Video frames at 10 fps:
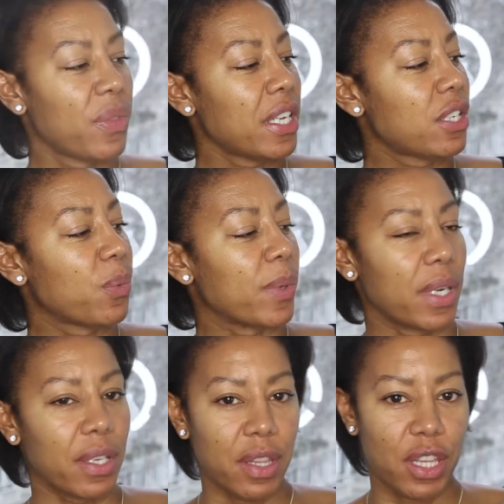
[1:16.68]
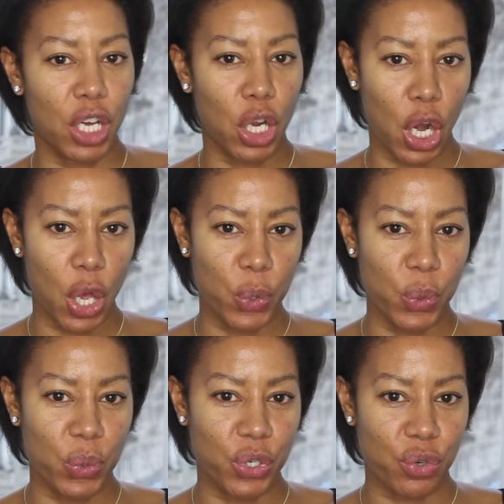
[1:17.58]
this one, the
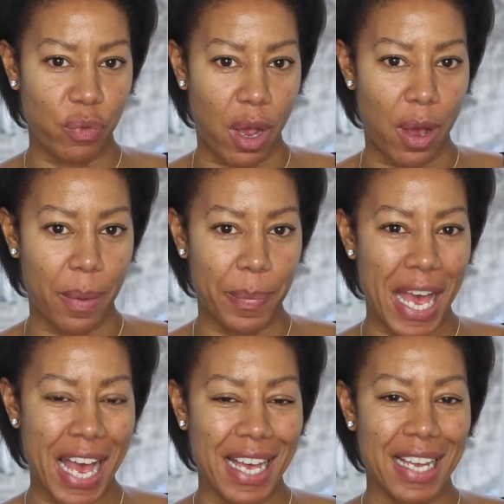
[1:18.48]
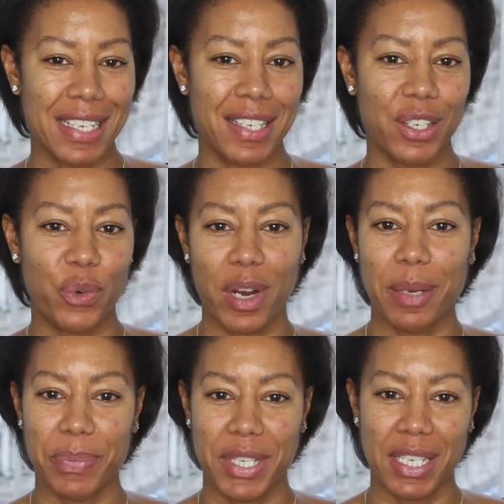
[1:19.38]
glow scrub, has
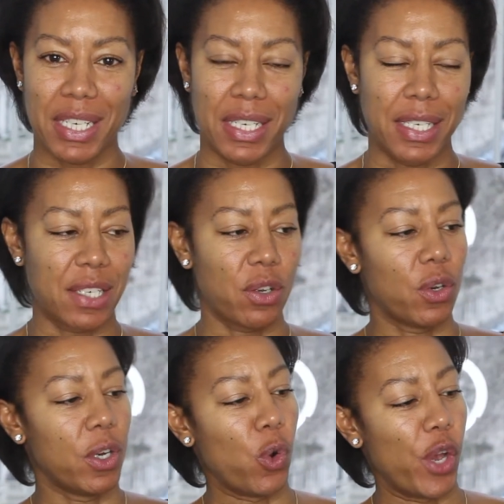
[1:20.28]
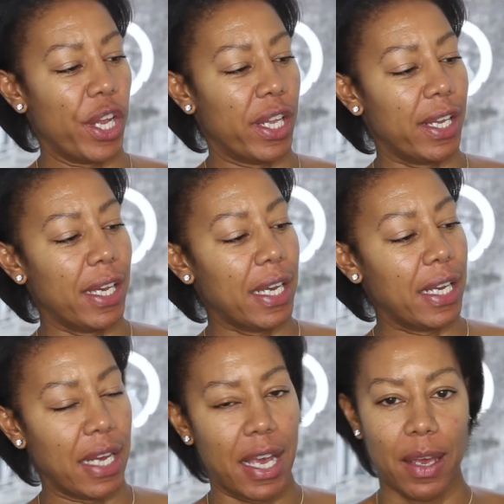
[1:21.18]
grapeseed oil
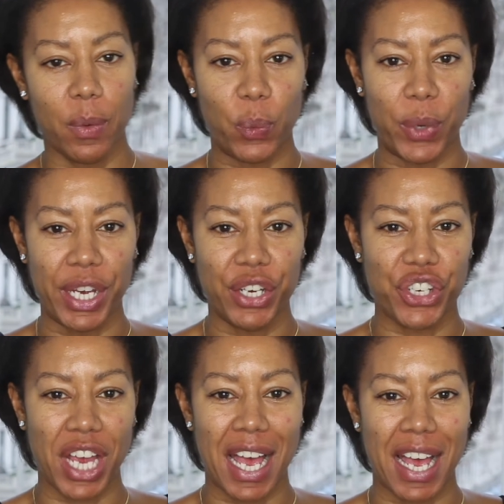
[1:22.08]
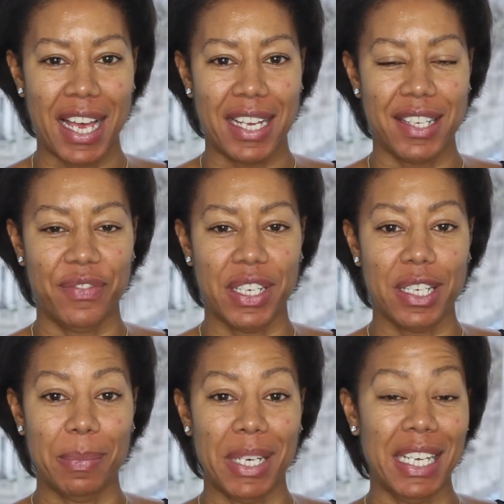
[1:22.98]
in it, which has
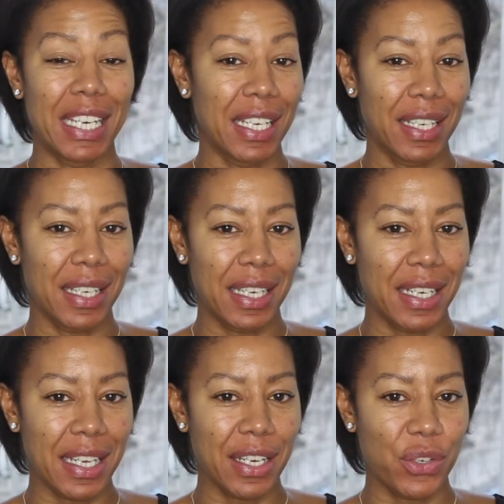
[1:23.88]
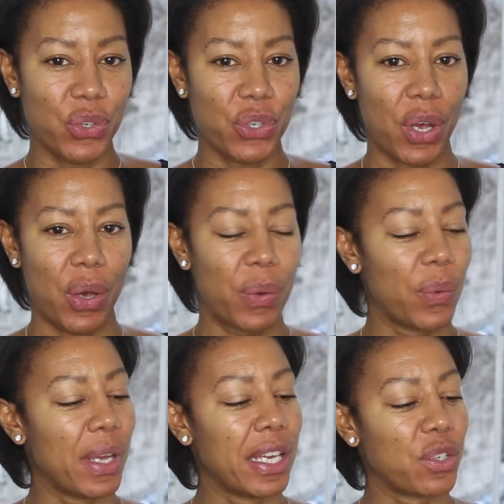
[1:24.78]
vitamin E in it, so
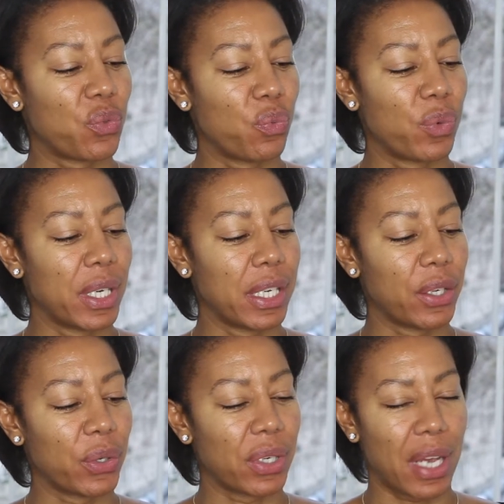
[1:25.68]
it's really good